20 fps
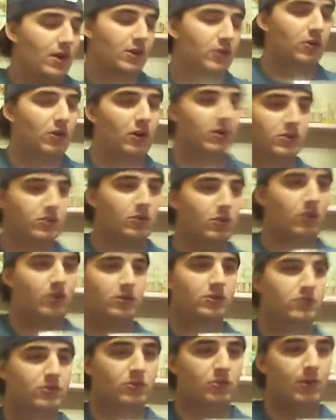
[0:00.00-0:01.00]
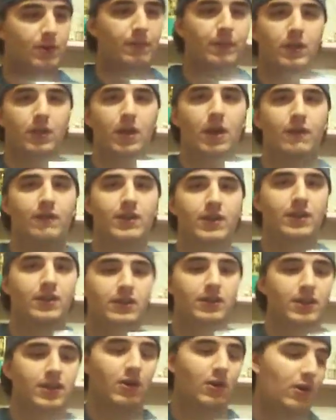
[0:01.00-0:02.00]
Darkstalkers, too. I'm loving
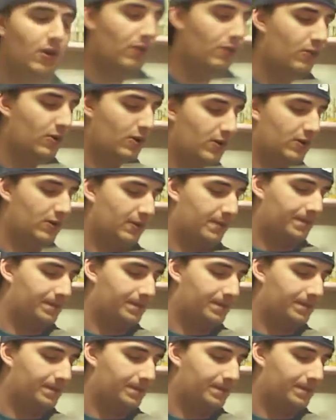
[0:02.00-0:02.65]
the artwork.